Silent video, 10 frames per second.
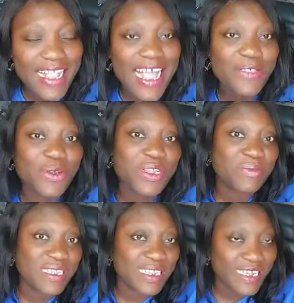an
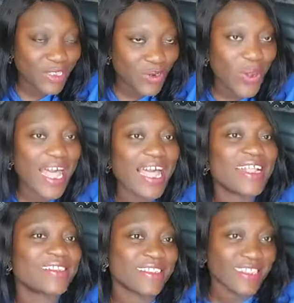attorney-mediator,
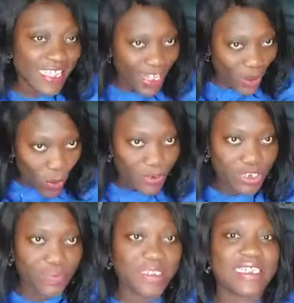and a
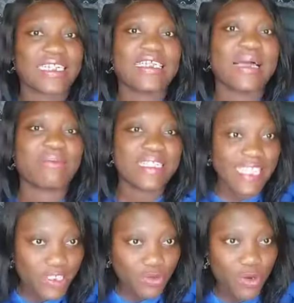coach. Basically, I'm a
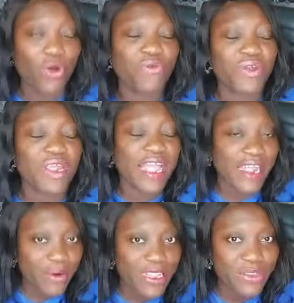debt recovery
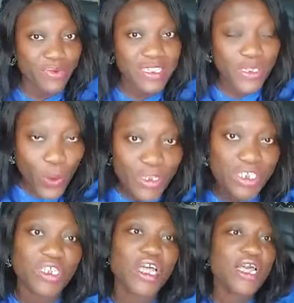and credit risk
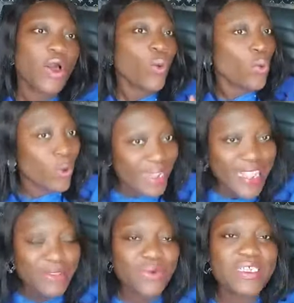coach. What
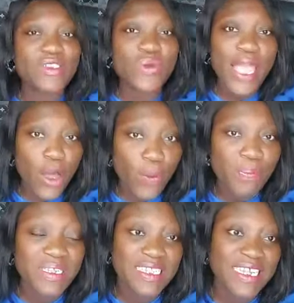I do is to
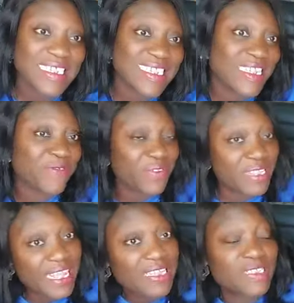help businesses and
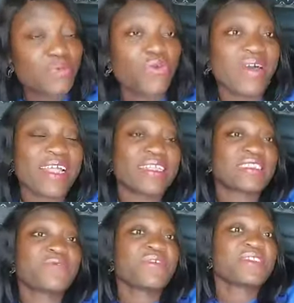finance
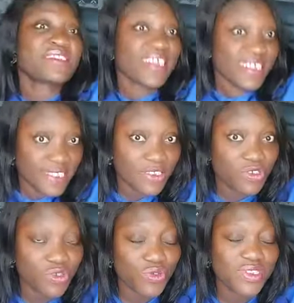providers fix debt
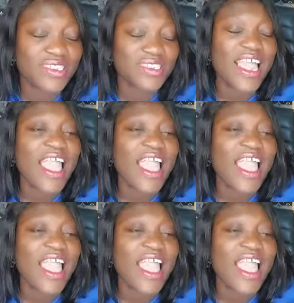issues